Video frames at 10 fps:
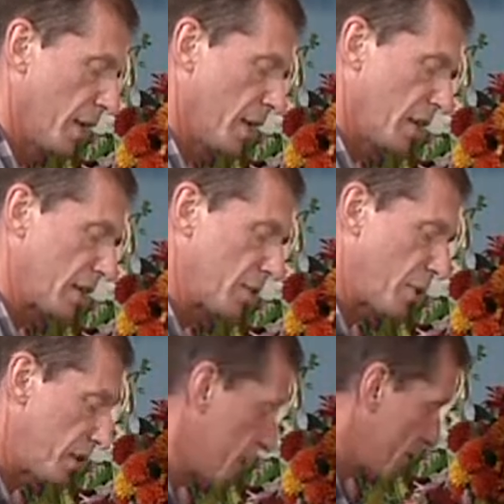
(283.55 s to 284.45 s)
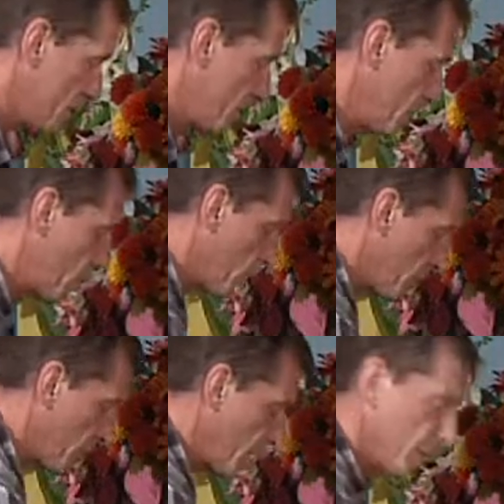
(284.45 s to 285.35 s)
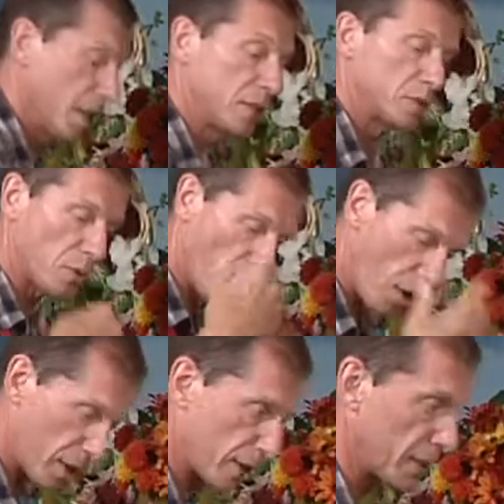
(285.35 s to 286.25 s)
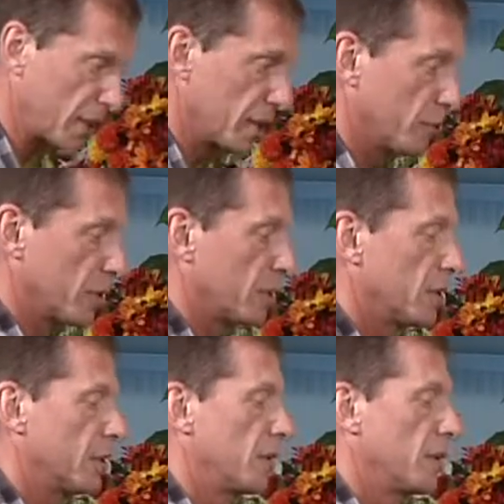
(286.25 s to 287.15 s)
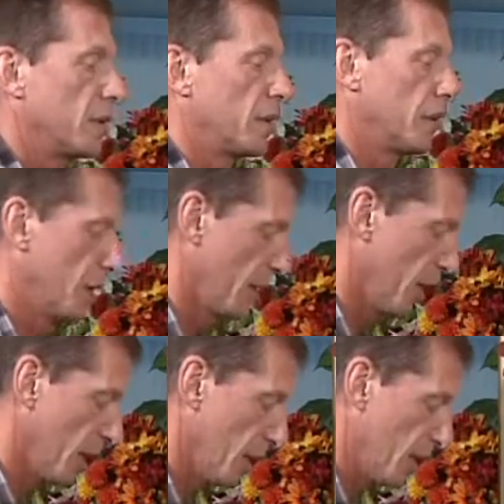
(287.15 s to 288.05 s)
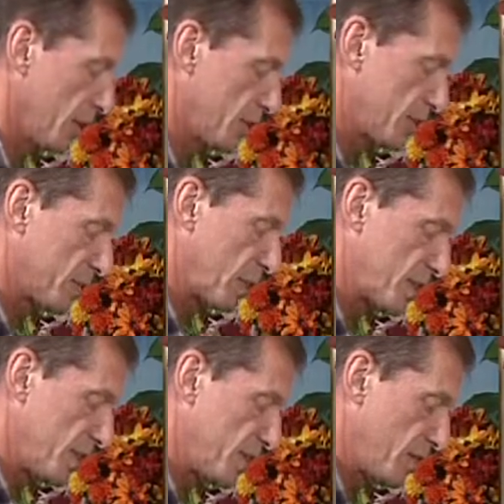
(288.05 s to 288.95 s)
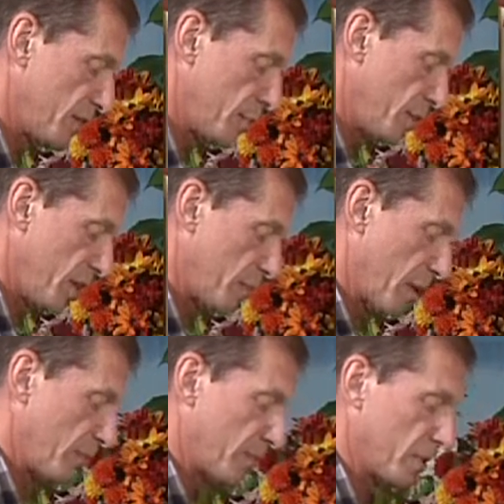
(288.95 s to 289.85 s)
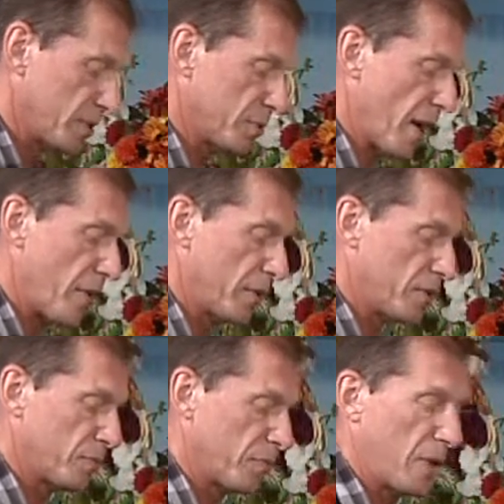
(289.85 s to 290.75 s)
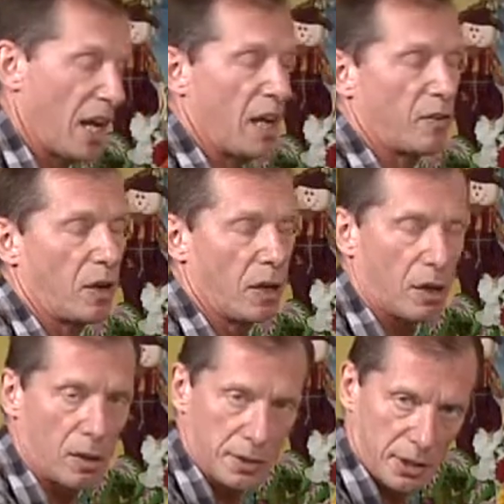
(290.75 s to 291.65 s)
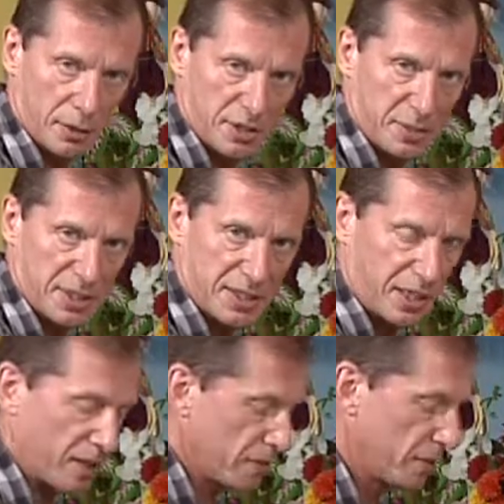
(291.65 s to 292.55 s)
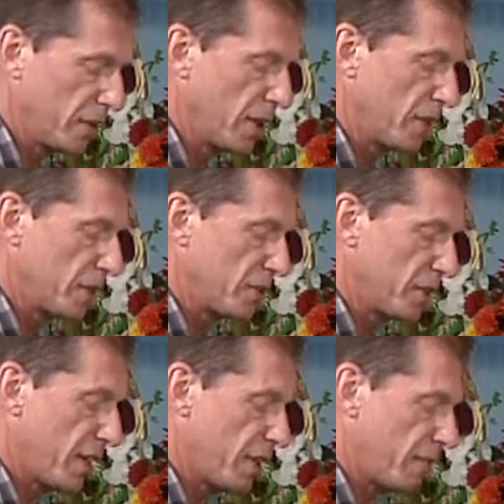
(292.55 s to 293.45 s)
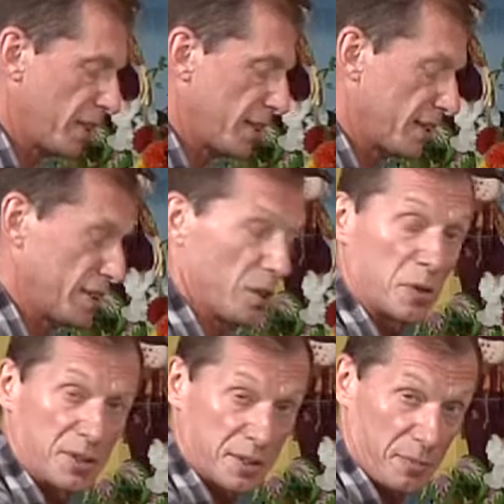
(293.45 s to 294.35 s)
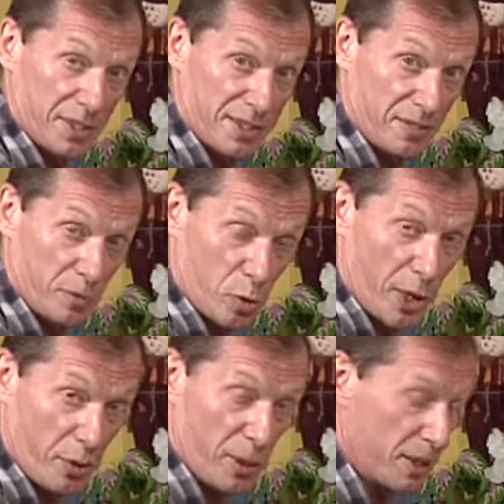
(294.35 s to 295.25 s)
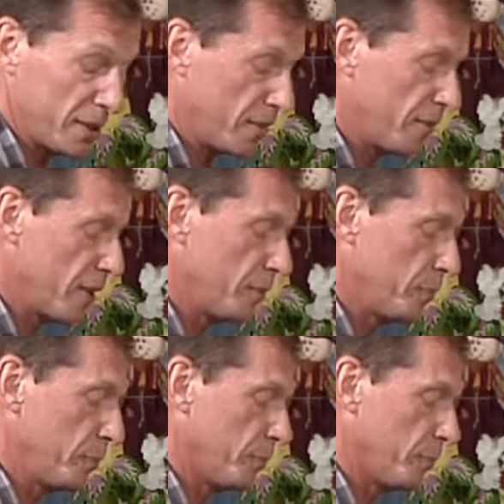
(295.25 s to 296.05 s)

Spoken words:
because you want these to be incorporated into all of the liquid. So it's much easier if you beat them up first rather than have all the liquids mixed together. You can't really get the yolks mixed in quite well enough then. So